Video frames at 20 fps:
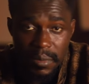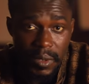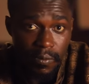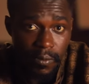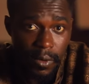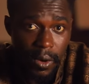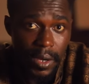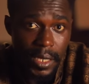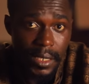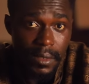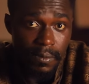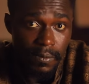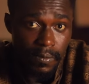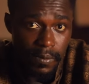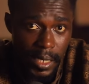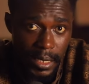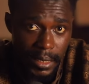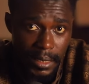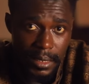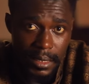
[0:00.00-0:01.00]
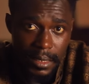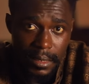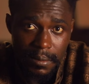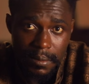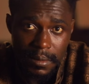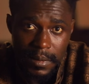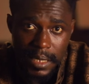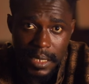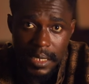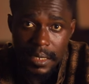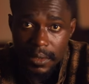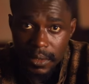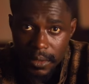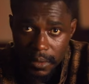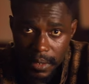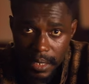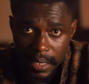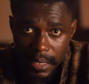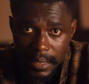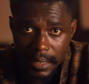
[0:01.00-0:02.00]
before investing
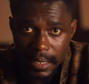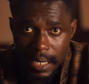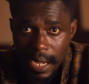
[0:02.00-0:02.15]
into it.